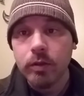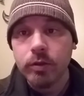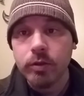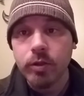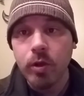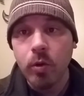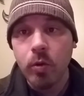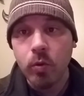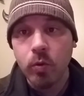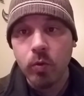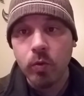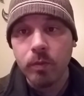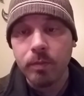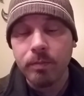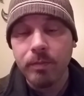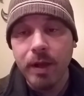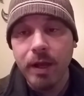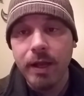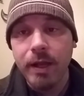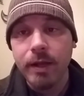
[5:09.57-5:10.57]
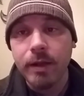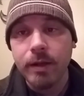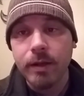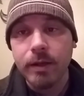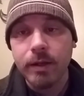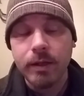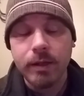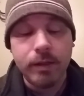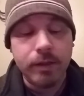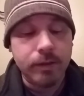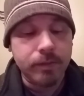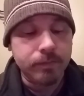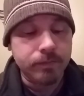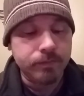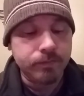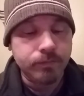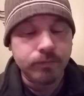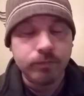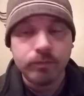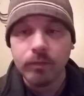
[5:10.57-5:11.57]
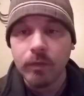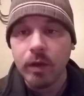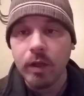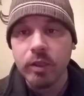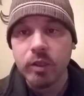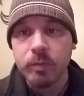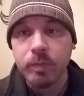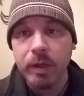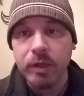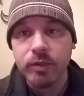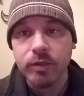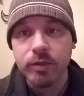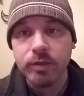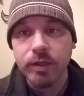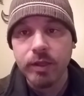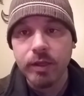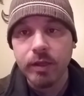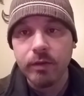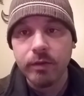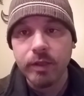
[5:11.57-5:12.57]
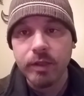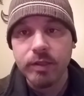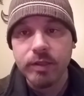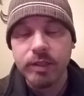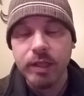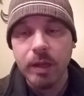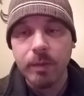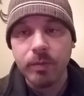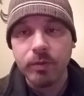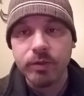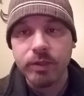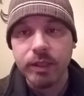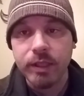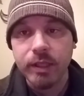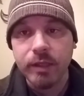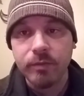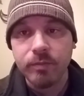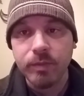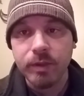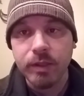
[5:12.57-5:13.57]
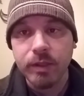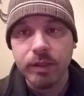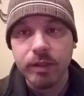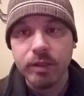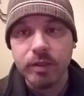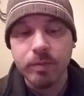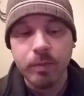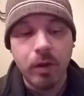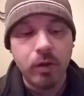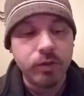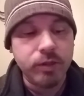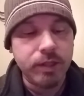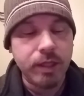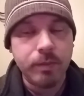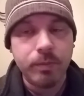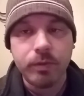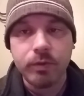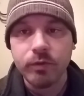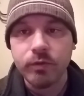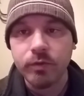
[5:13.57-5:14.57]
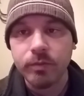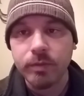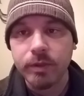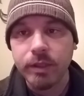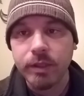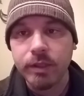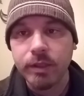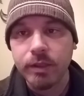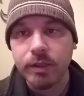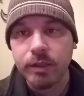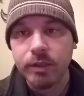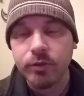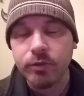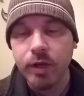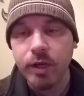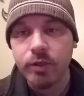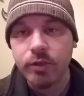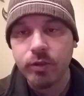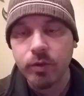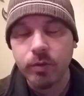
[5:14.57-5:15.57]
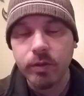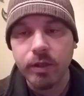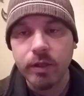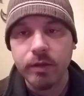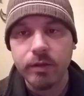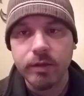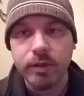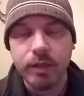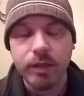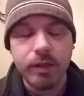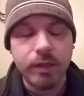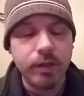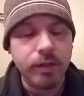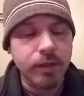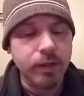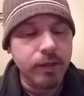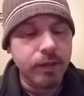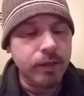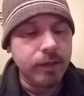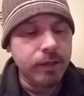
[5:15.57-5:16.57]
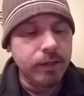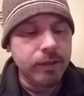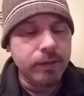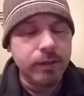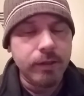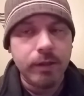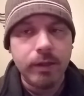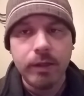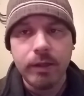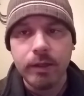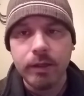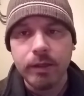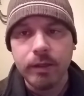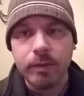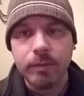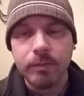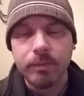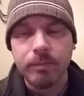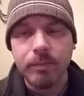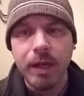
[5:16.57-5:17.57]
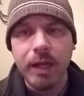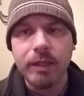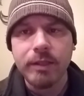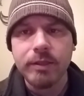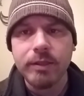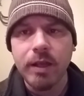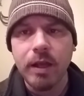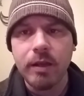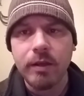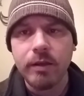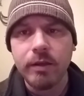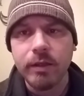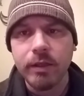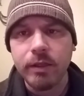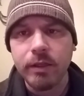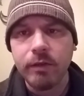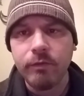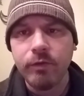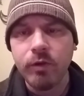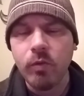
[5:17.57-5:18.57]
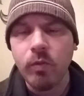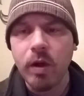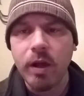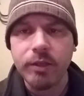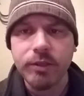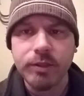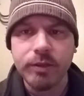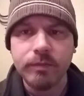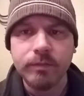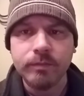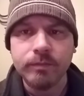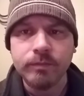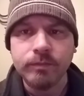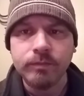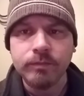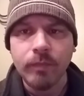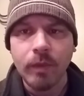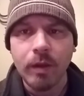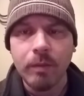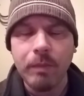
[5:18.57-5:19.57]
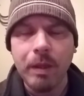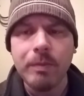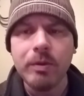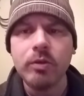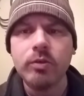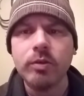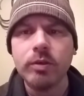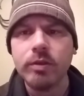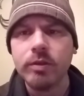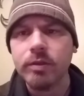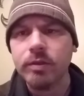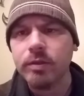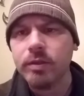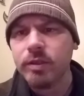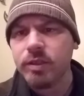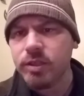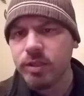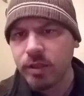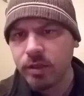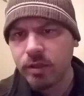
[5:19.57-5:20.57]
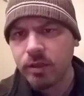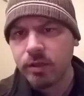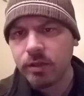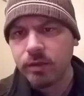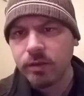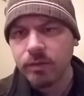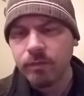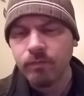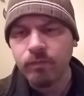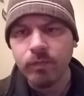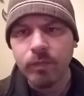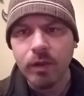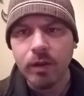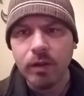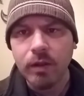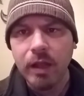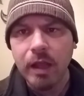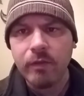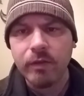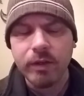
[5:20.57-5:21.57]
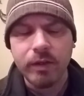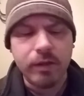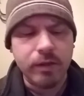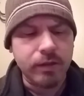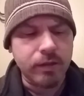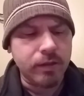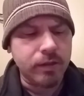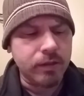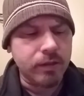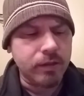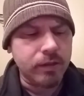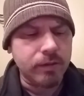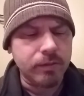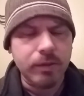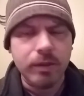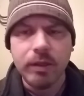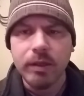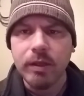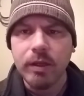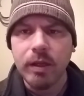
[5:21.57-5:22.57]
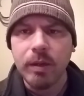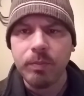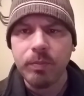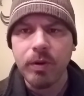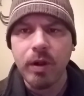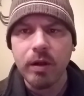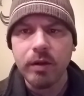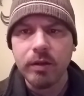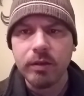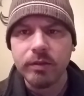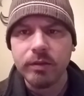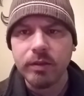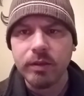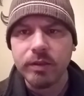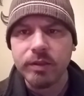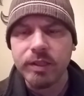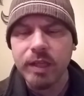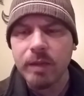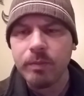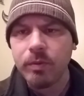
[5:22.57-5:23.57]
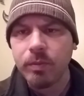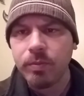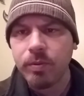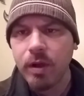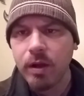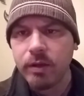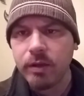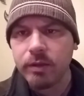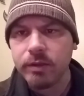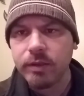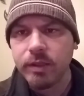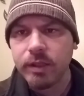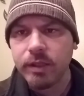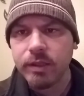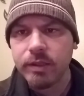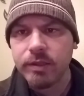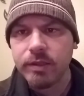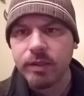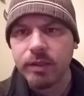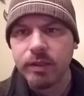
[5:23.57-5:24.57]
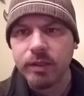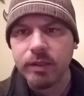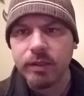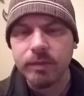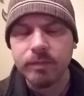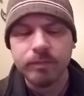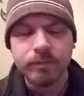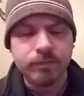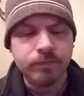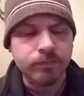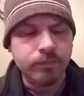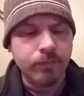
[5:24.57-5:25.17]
So, my uh, inspection here of these samples they give me, these small samples from the uh, trade show the other day. Uh, Mike's Hot Honey, if you're watching, maybe you should consider having a, a, uh, a product, a sample product that is uh,